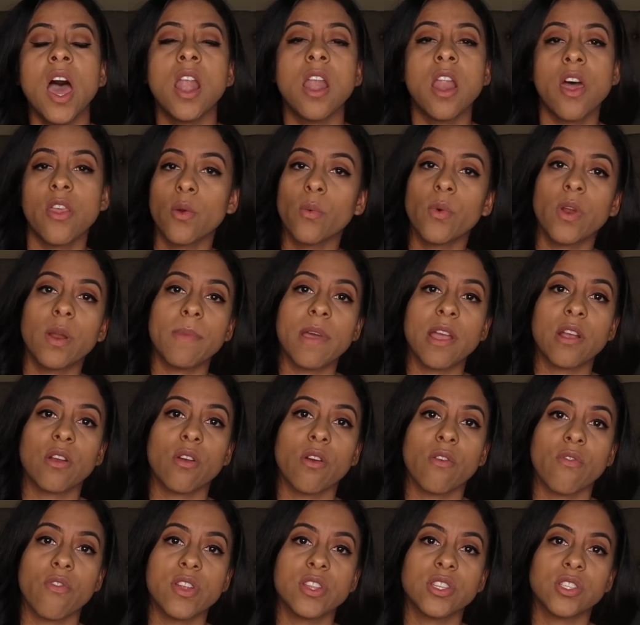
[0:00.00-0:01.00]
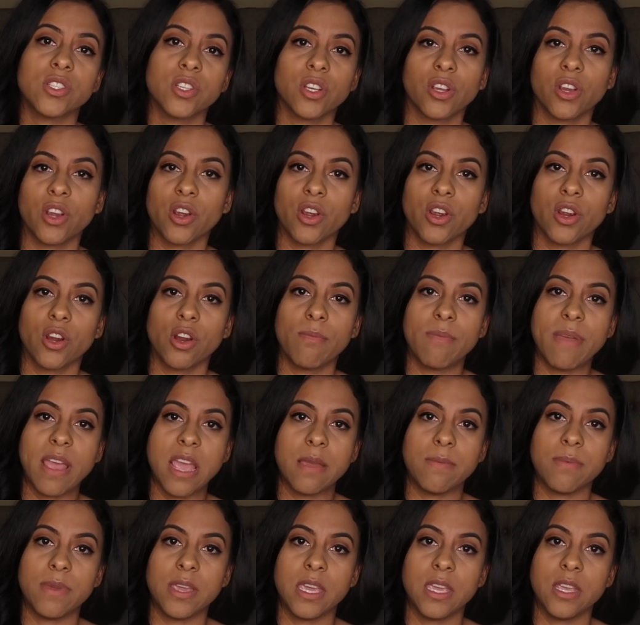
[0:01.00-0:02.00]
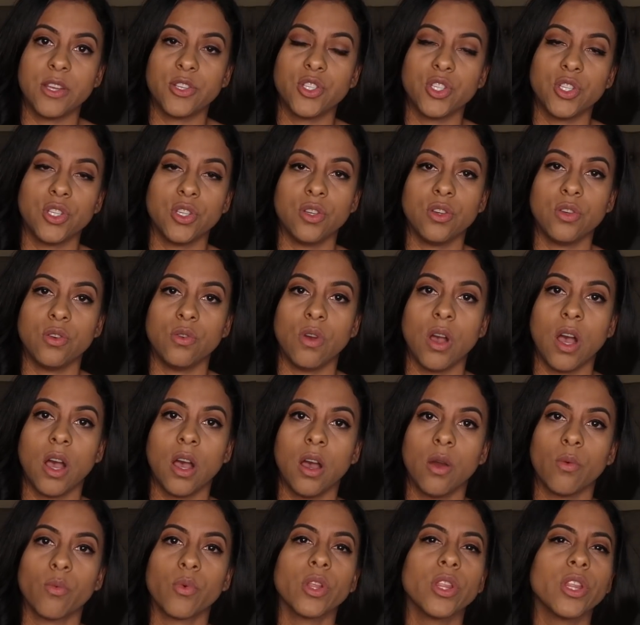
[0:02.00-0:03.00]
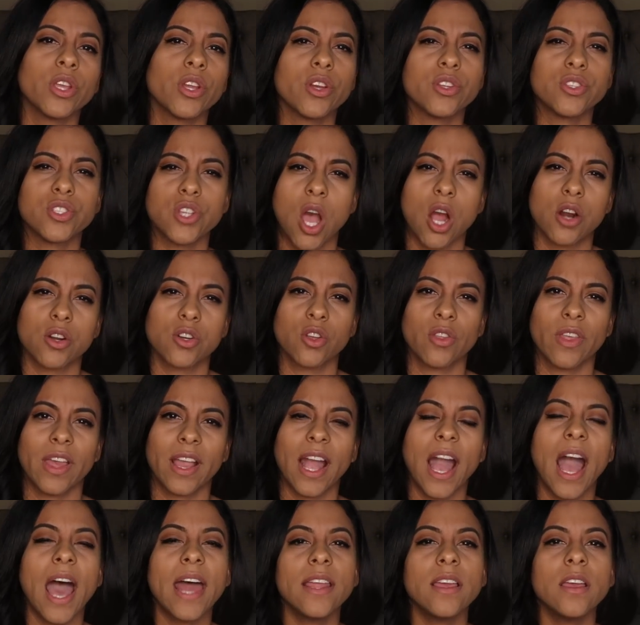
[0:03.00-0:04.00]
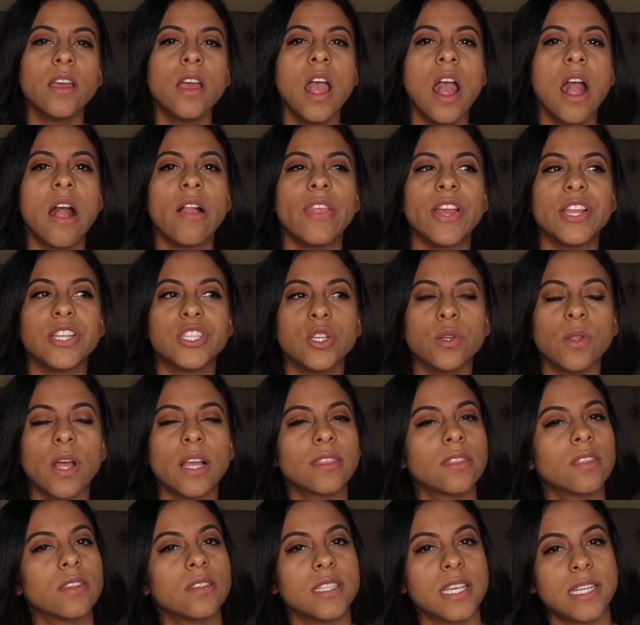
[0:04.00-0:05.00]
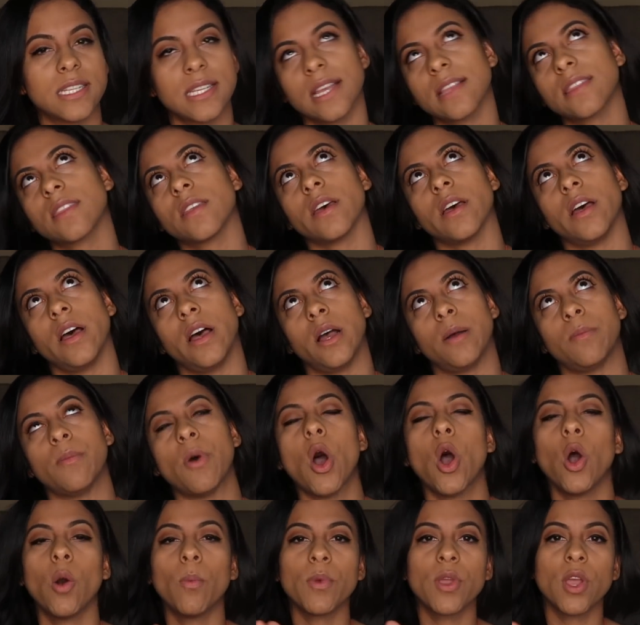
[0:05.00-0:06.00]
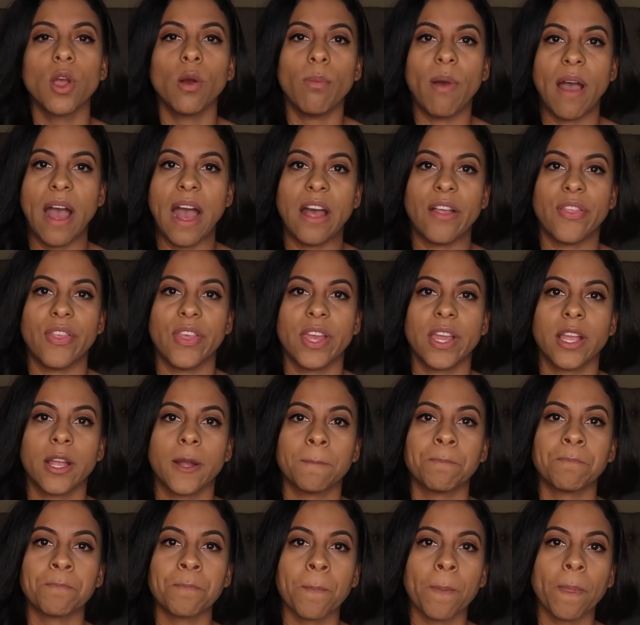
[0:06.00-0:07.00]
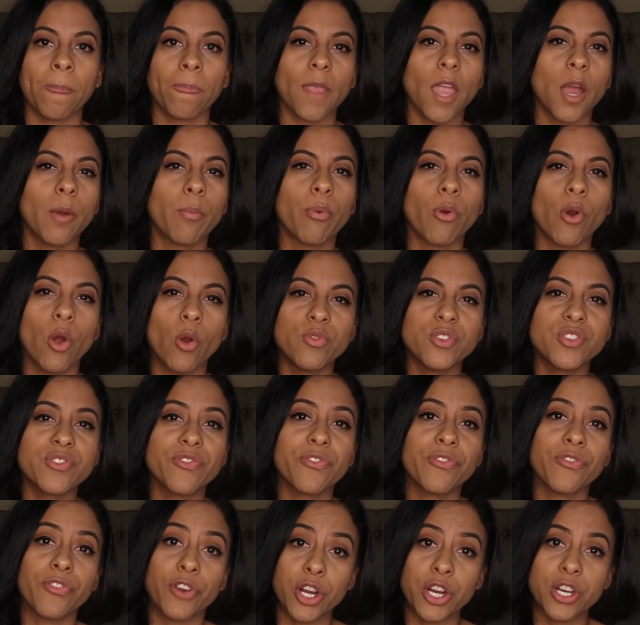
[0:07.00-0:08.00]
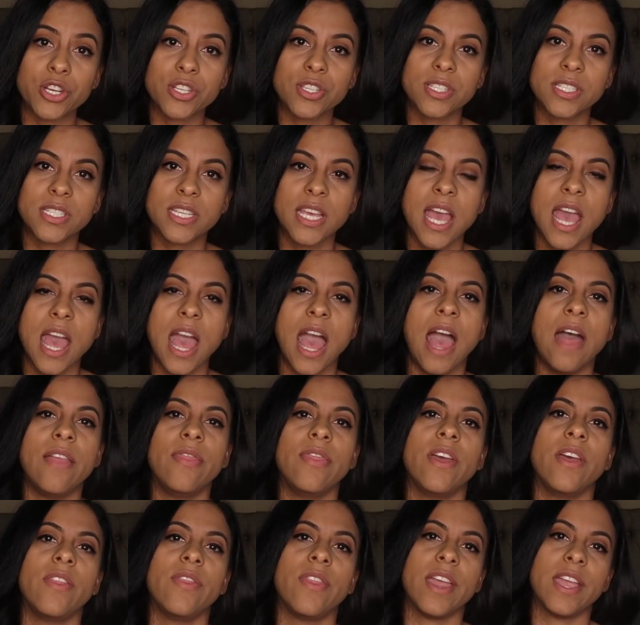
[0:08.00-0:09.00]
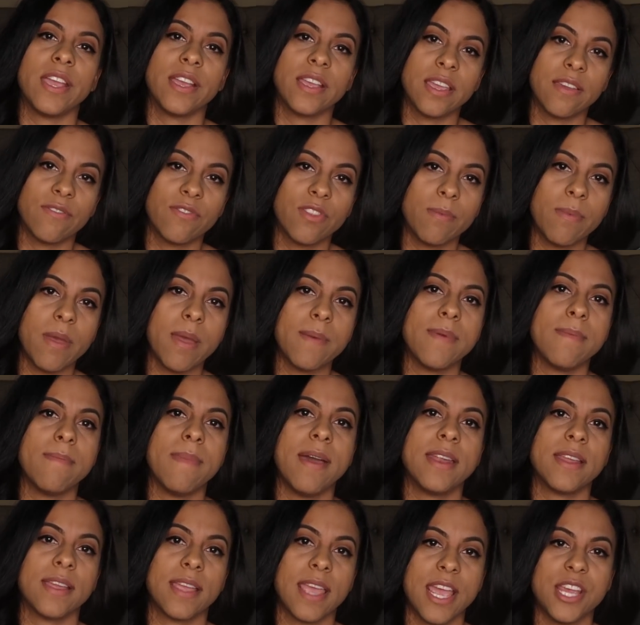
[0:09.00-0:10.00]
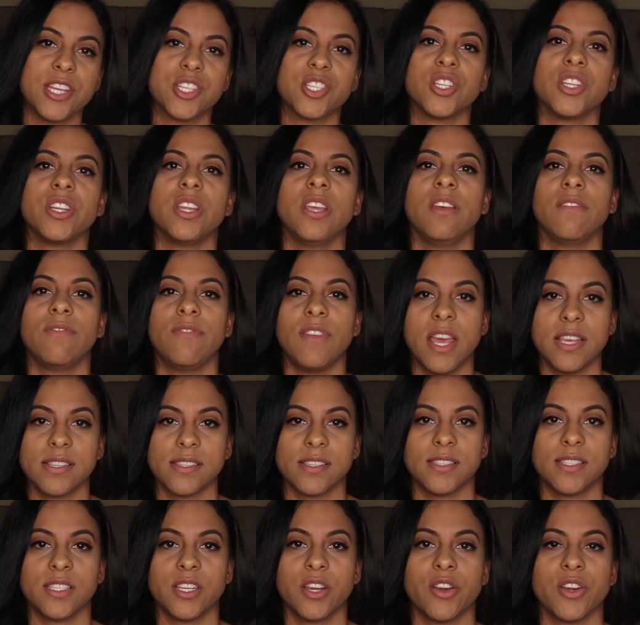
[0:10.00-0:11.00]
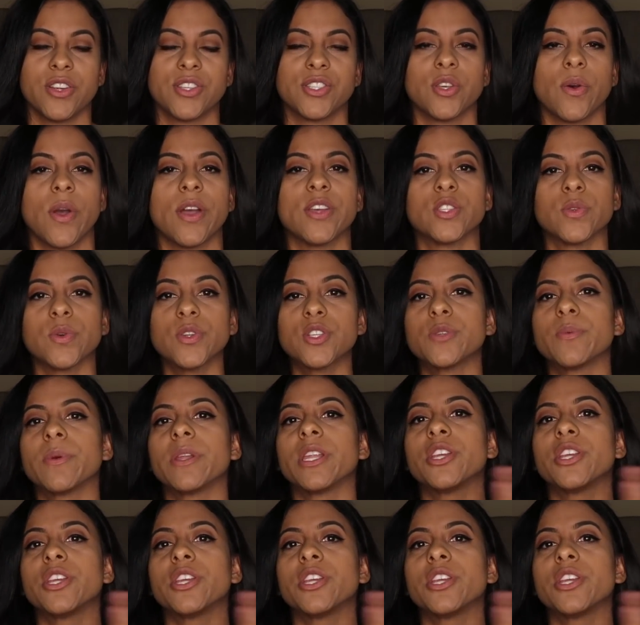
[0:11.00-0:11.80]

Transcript: Another one of my girlfriends took her baby to a really good doctor that kind of, they take the homeopathic approach first, and then they give the baby medication if necessary. So I switched